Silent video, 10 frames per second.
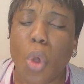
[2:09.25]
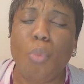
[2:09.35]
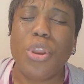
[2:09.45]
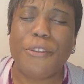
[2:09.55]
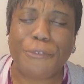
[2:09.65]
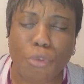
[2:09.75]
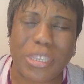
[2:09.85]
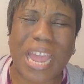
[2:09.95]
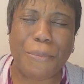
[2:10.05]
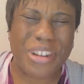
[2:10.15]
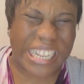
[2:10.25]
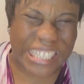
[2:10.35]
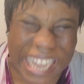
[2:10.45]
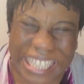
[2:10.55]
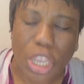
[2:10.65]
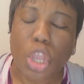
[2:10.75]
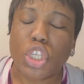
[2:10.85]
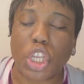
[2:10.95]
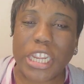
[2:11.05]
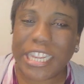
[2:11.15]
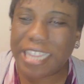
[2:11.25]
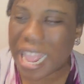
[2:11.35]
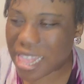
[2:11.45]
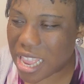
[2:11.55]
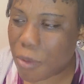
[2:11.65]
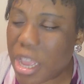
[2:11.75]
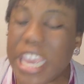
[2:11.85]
We refuse and we reject sudden death.